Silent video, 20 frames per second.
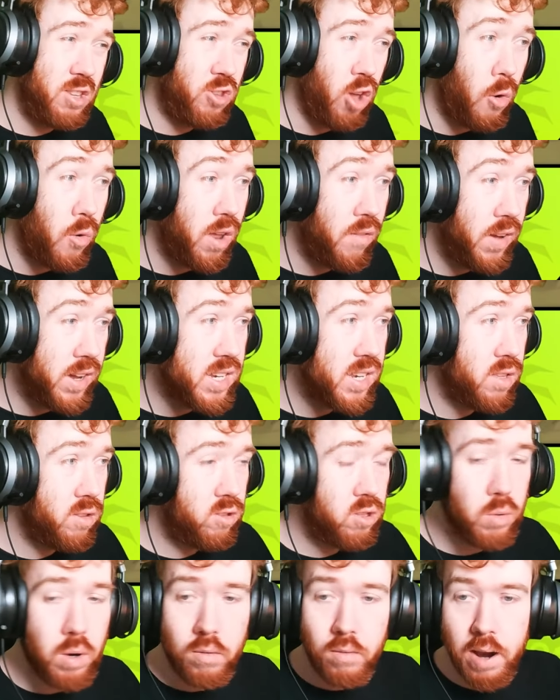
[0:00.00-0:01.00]
don't invest
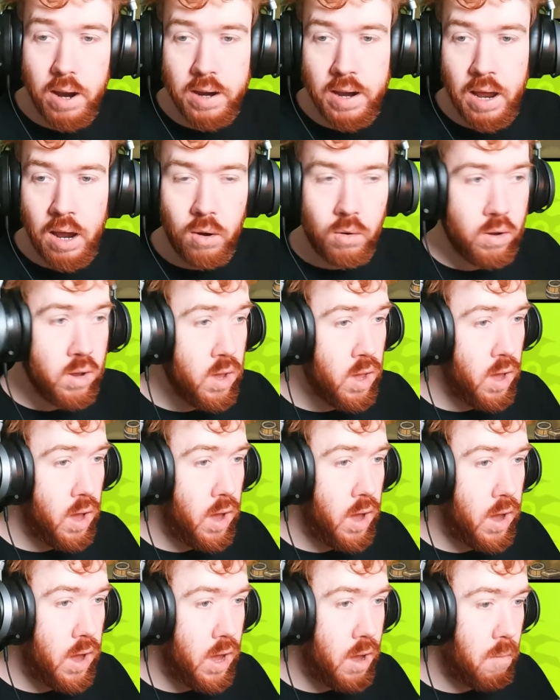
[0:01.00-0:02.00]
into her right now.
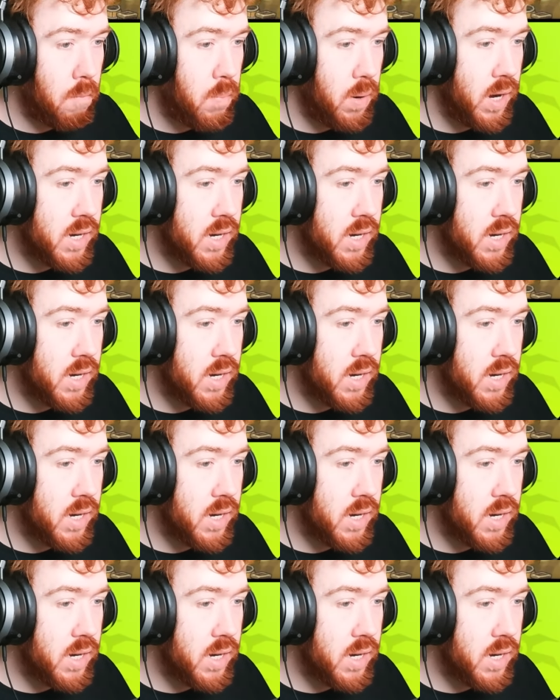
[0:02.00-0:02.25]
But